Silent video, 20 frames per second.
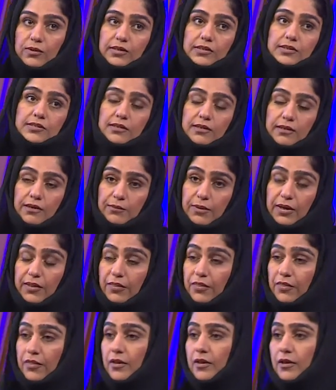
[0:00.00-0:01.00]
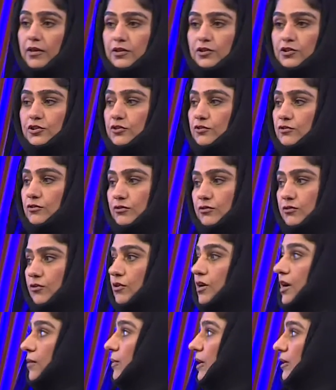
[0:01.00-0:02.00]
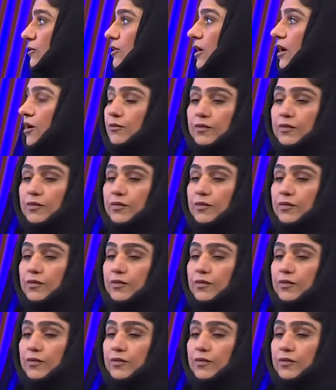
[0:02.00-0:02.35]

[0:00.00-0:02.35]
once in a month, just to talk about